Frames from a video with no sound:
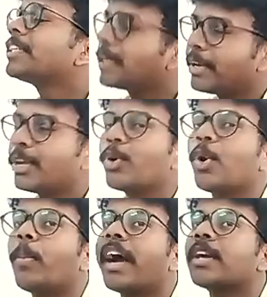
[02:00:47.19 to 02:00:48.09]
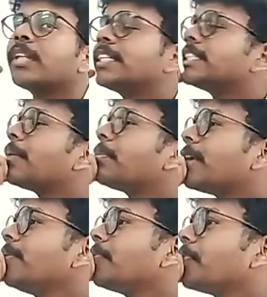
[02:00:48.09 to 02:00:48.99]
I mean, you go back to that chapter
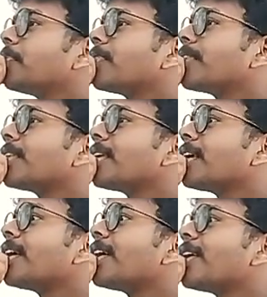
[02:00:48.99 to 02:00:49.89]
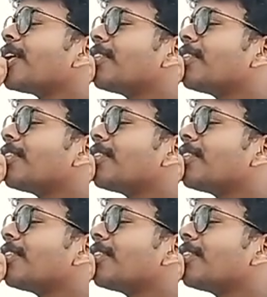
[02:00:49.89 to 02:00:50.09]
of